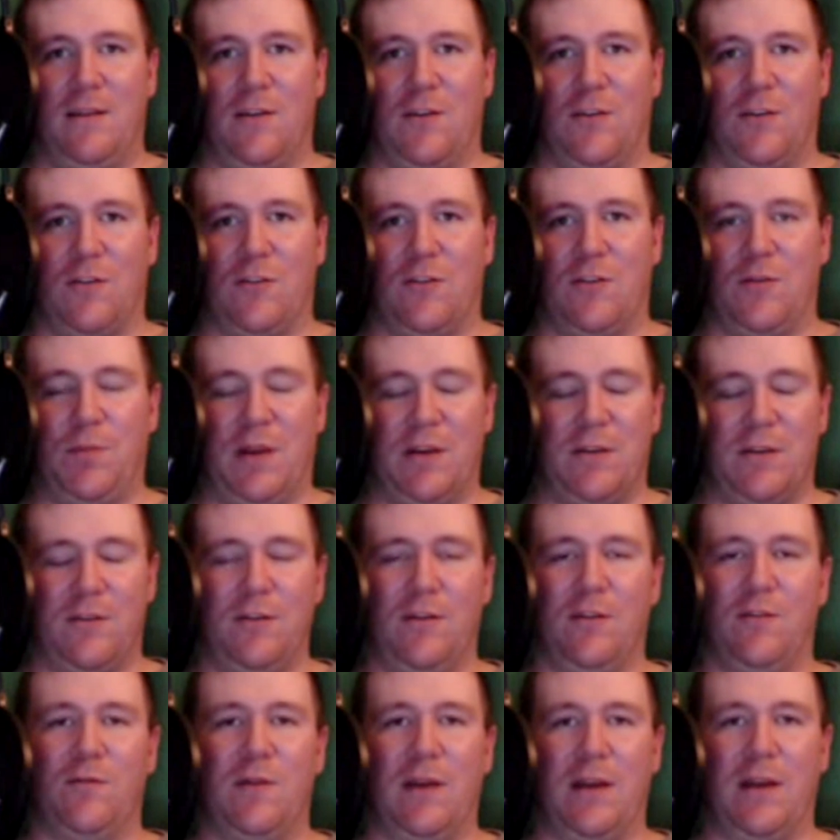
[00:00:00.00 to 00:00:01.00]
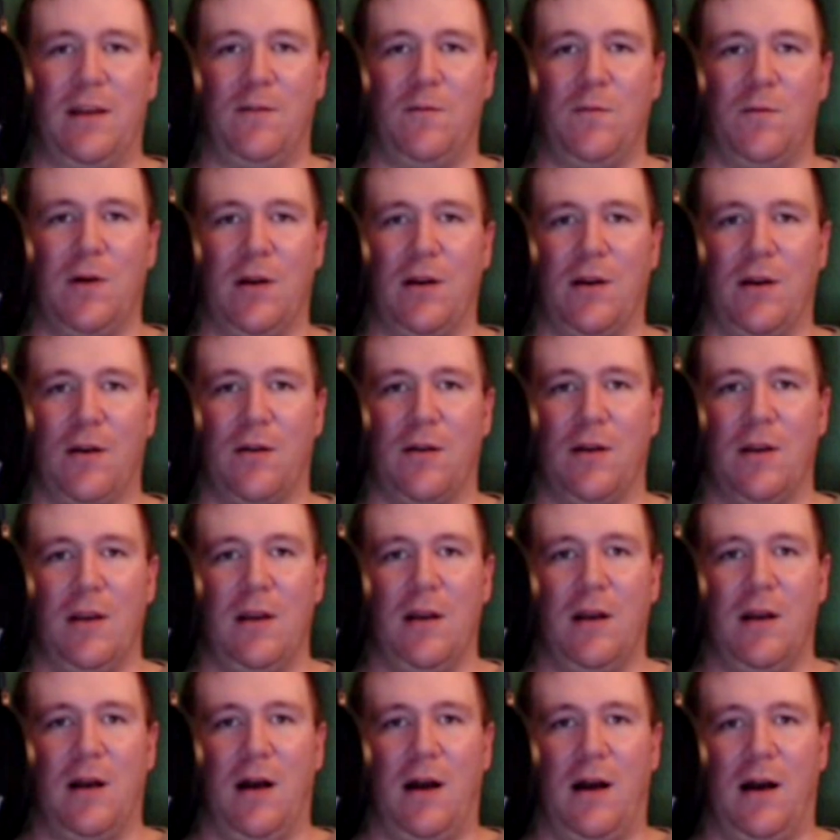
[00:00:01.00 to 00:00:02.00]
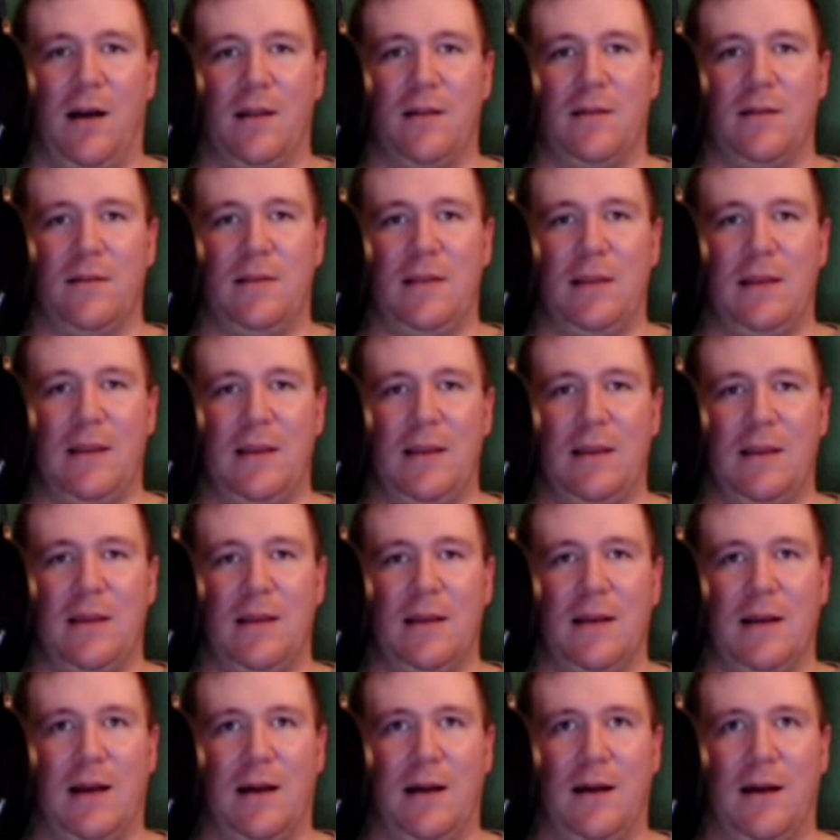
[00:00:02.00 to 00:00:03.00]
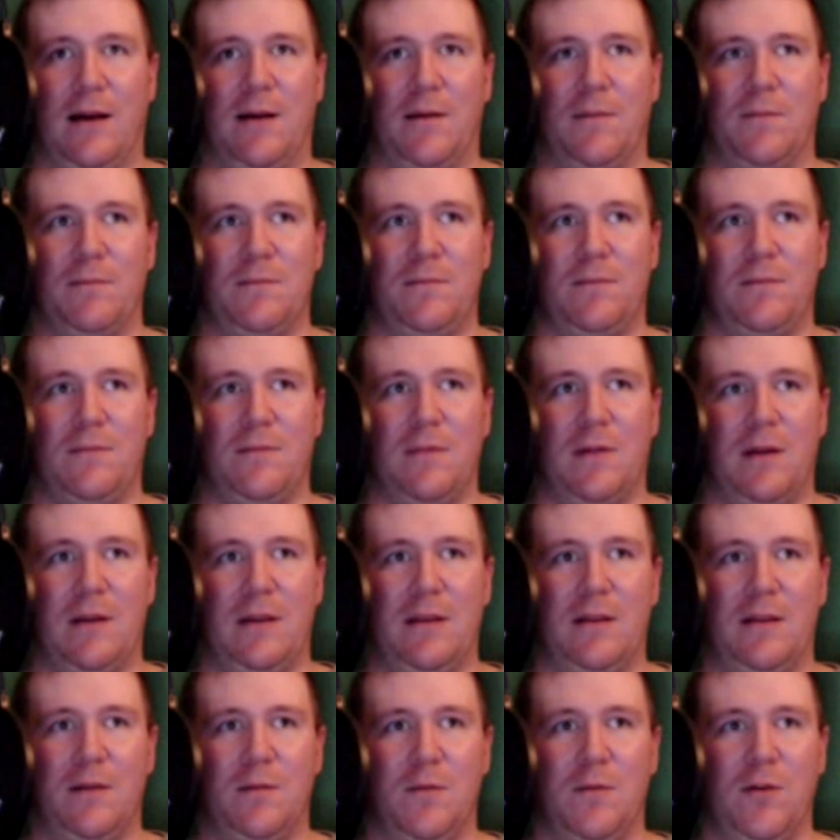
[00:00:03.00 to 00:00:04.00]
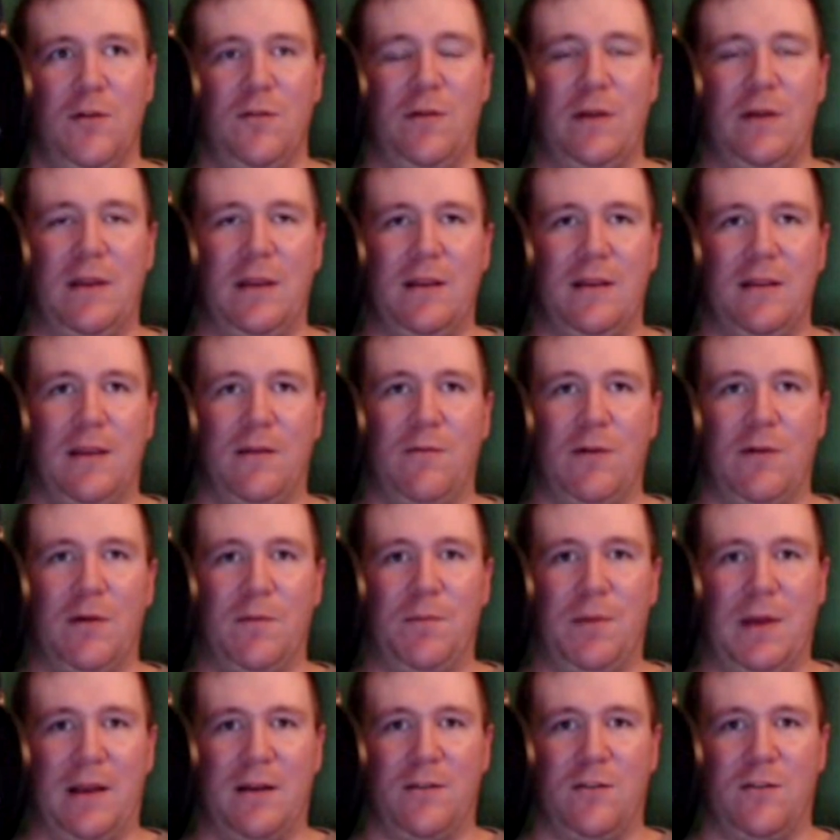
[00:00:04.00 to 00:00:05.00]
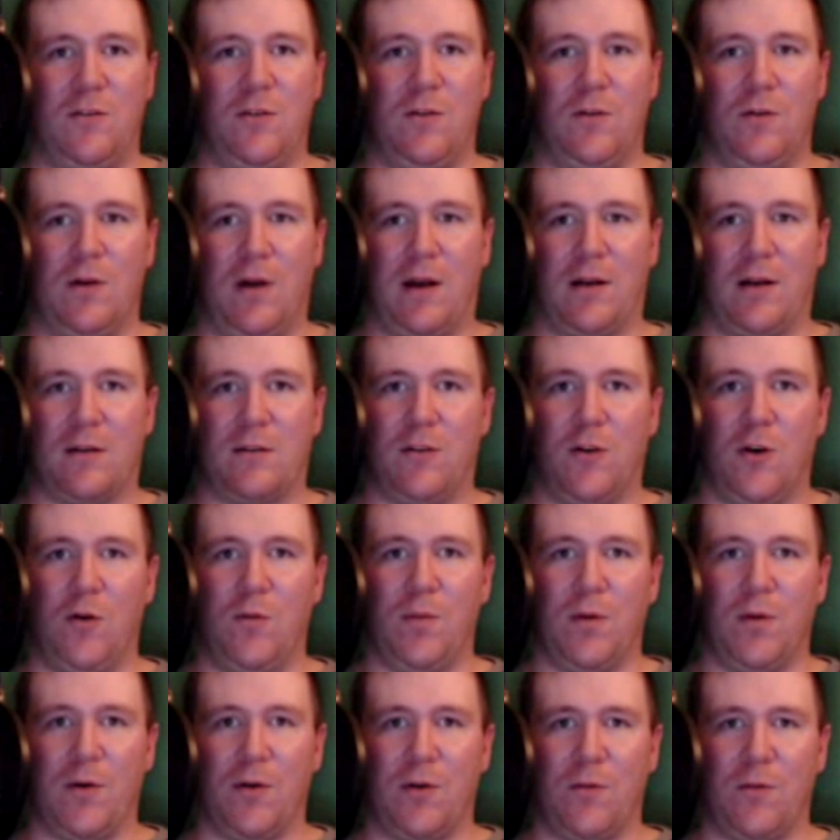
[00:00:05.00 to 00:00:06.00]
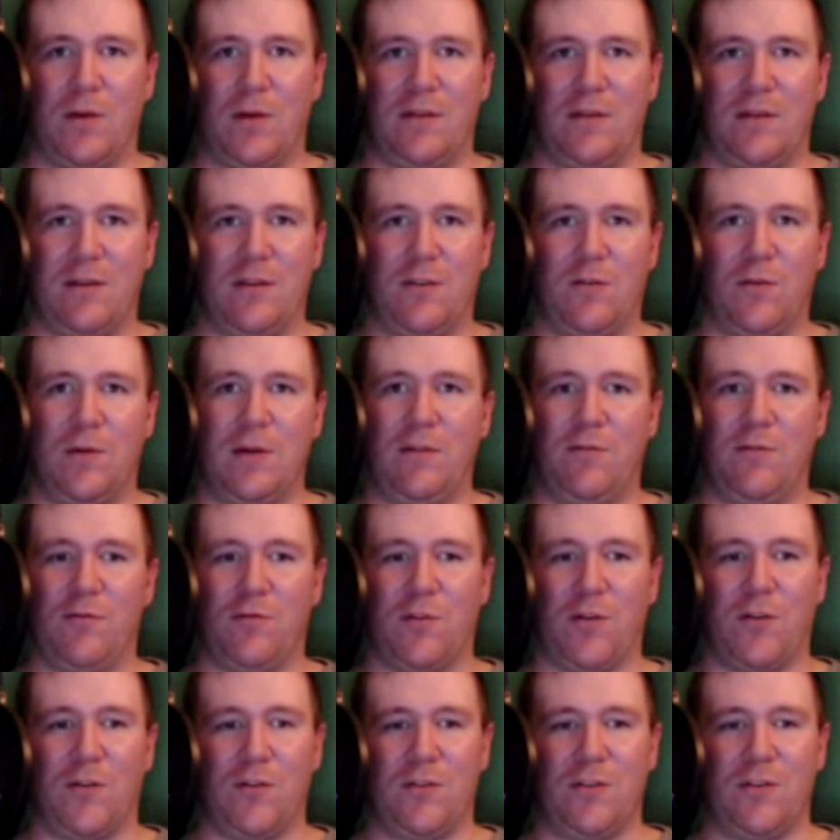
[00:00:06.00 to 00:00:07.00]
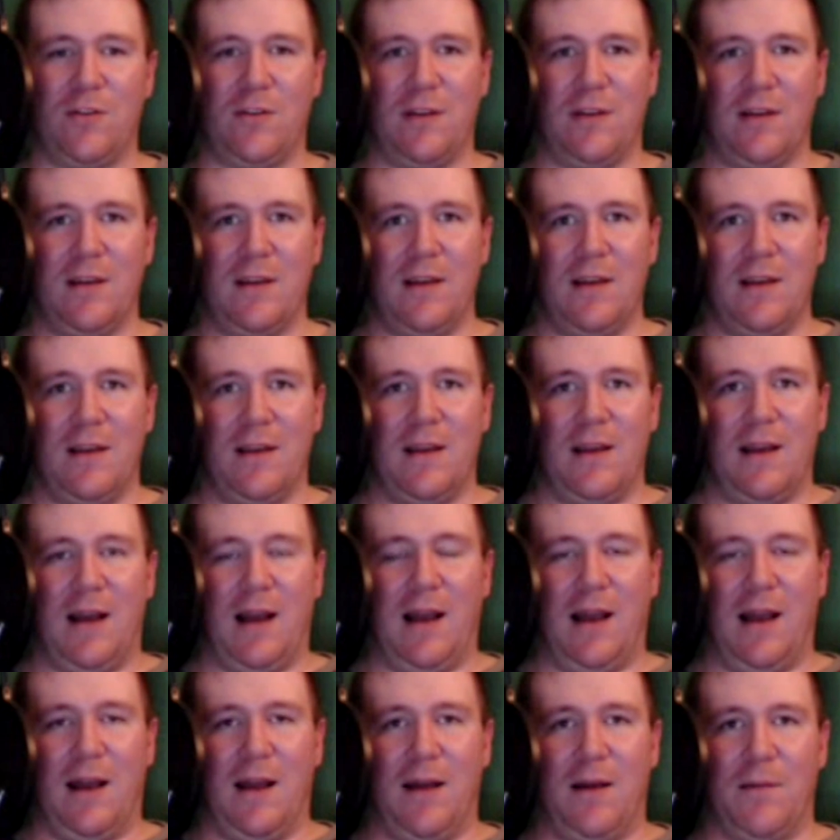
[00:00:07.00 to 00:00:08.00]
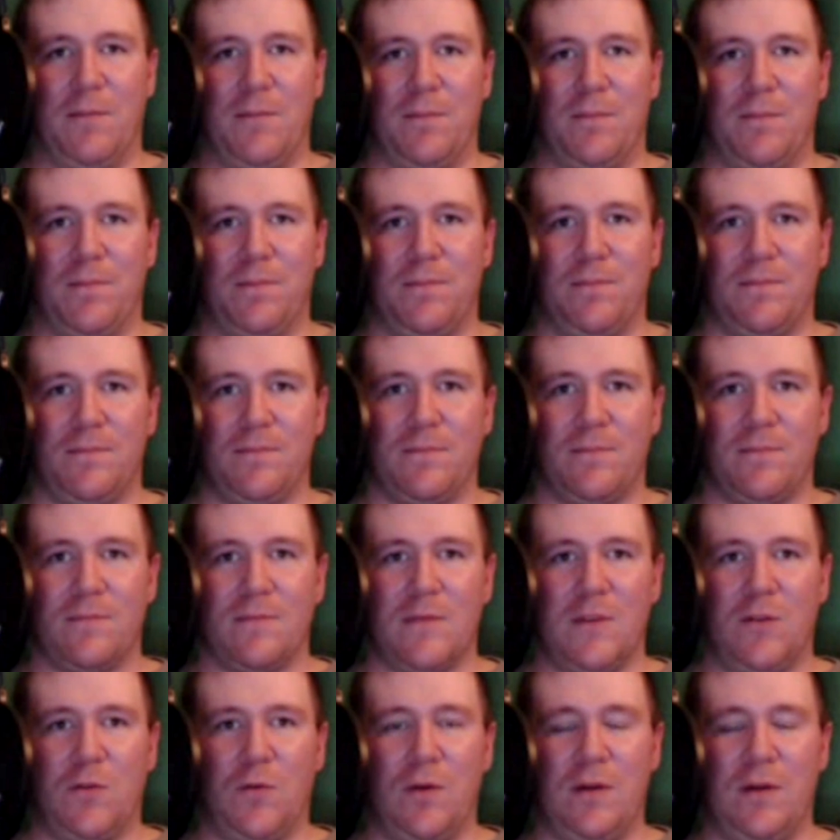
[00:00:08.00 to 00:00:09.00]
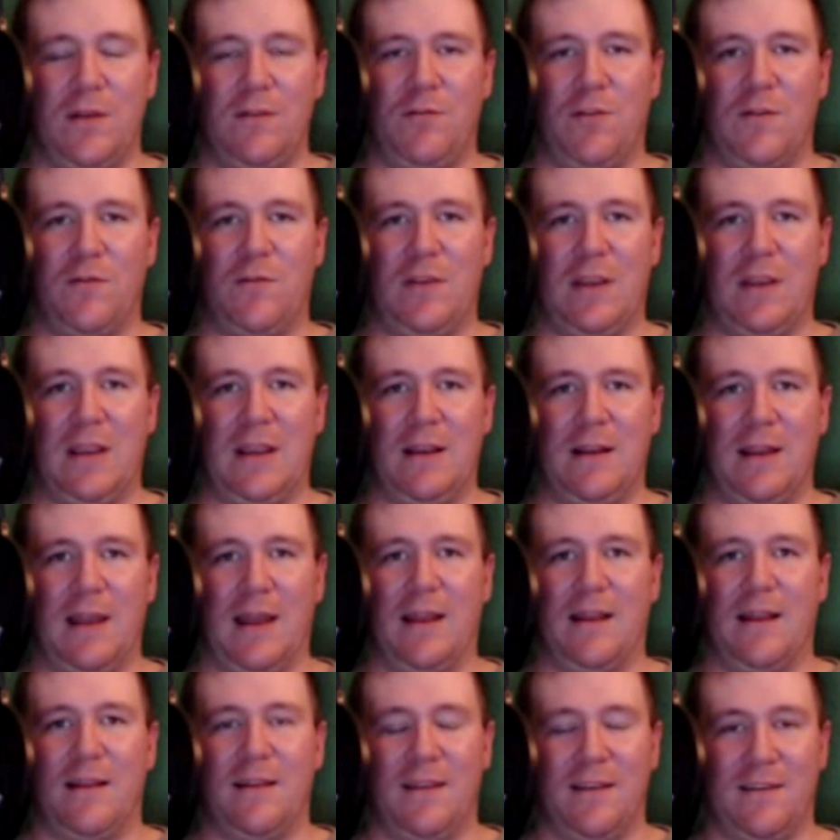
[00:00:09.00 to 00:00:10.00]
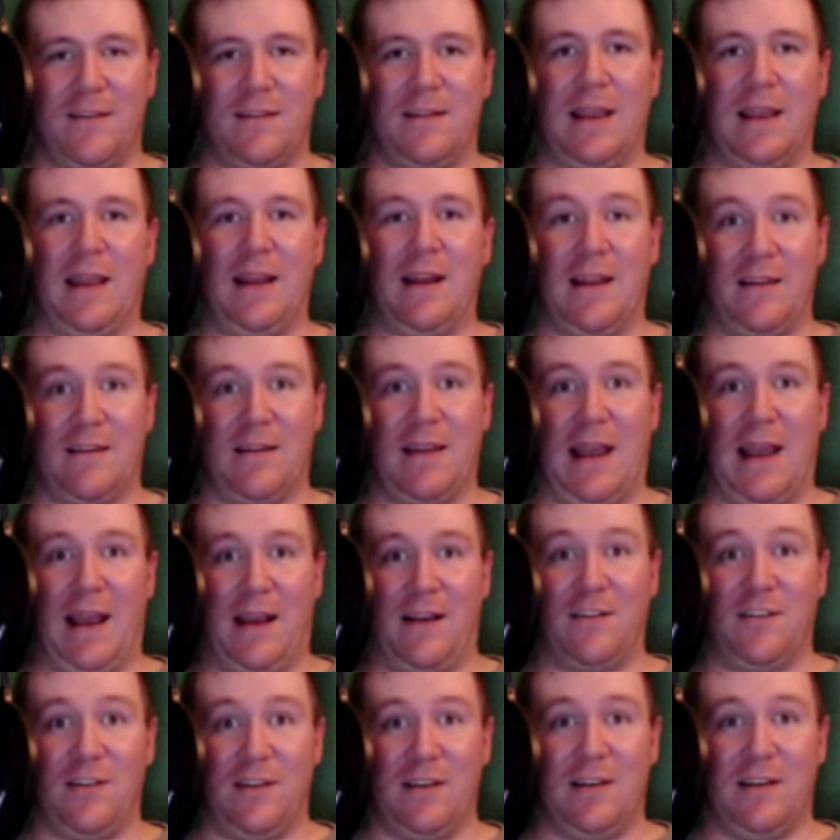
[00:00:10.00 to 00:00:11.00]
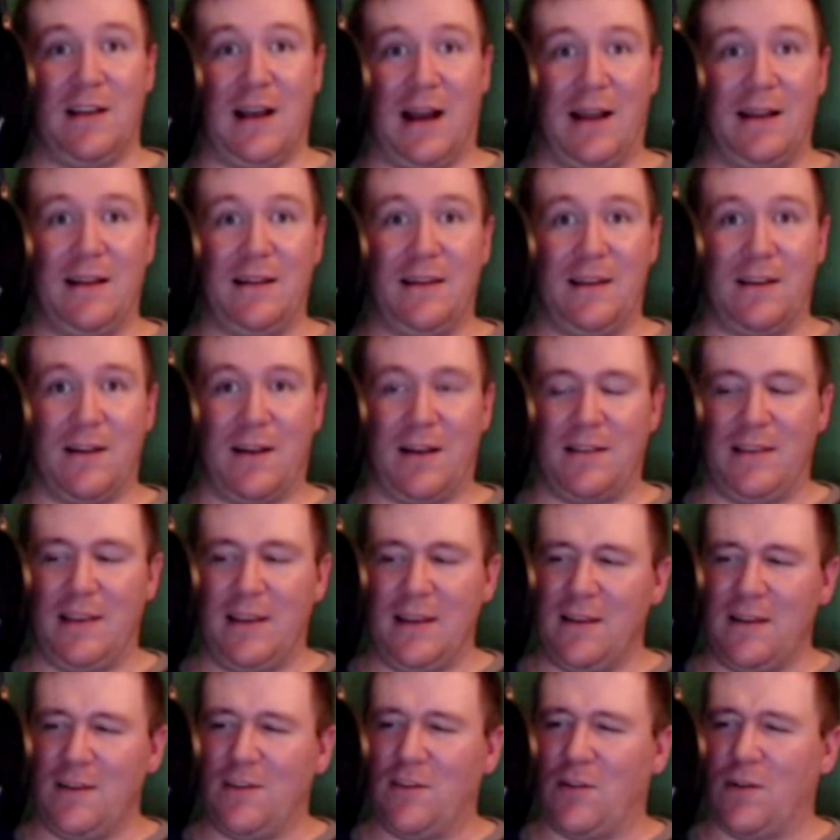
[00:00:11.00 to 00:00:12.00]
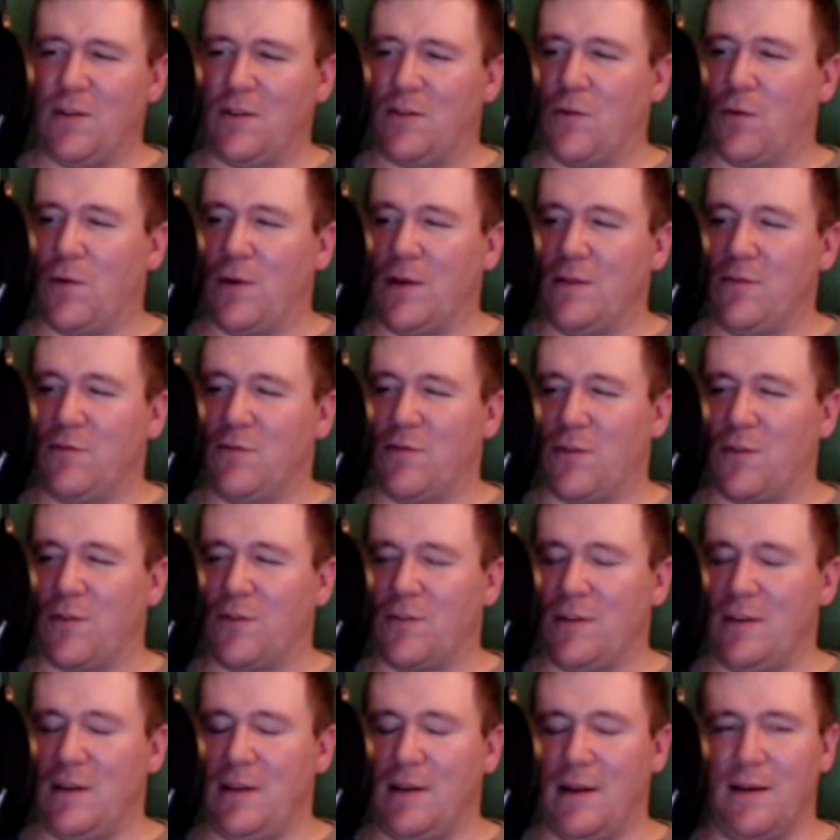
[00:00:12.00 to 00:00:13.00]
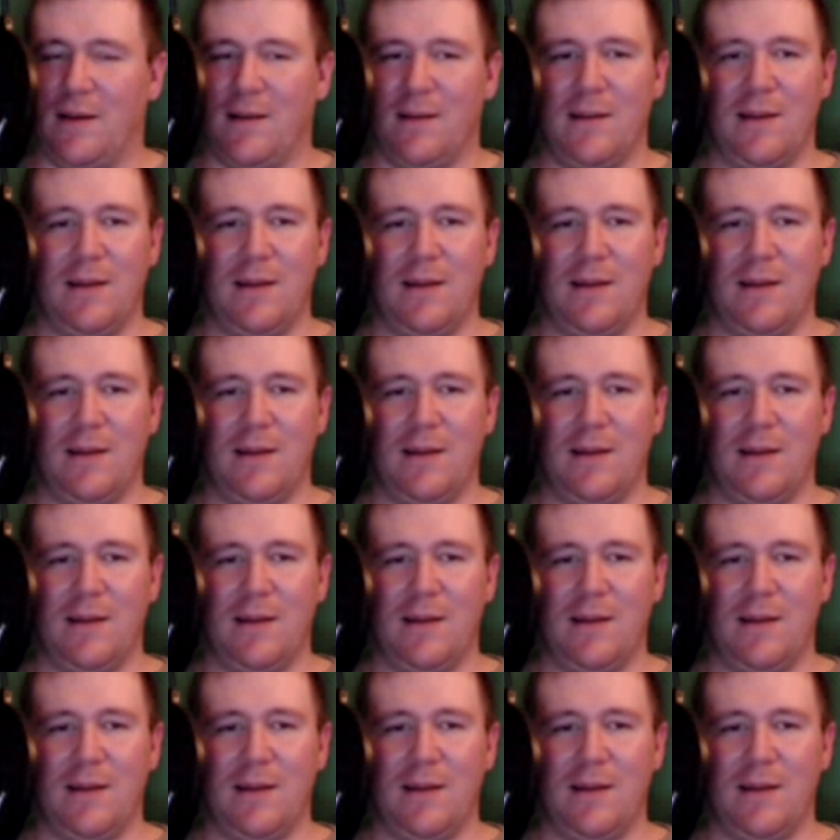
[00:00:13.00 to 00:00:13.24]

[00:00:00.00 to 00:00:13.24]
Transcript: their special event where on the in the movie they went back to October, what is it, 21st, 2015, and this date has actually gotten here. I think it's the 21st. Yeah,